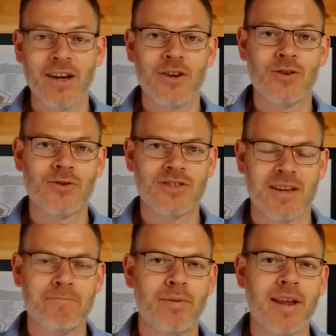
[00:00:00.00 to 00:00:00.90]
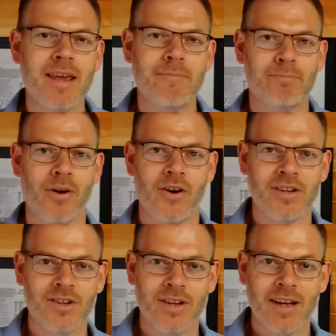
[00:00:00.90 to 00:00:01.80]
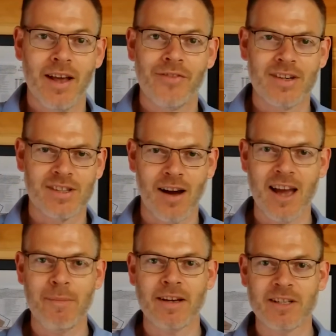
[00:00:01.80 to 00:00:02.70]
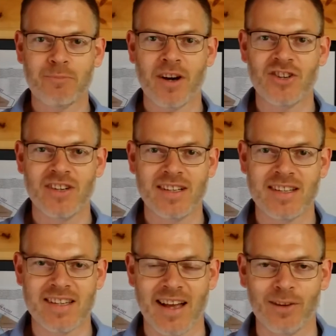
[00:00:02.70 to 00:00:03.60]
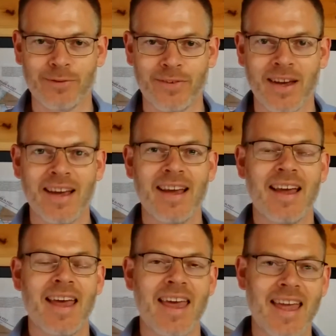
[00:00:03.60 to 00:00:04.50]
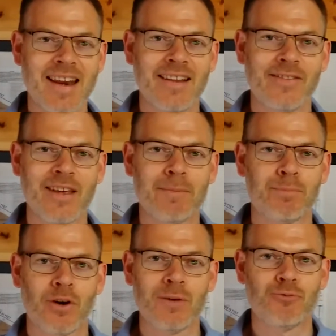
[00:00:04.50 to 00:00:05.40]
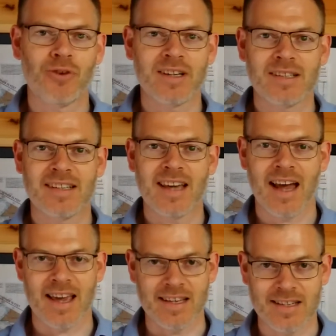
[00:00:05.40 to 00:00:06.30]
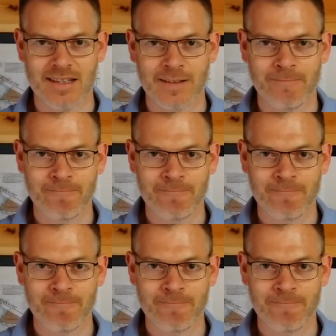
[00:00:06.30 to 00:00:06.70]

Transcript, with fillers: You simply put the time expression itself in the appropriate case.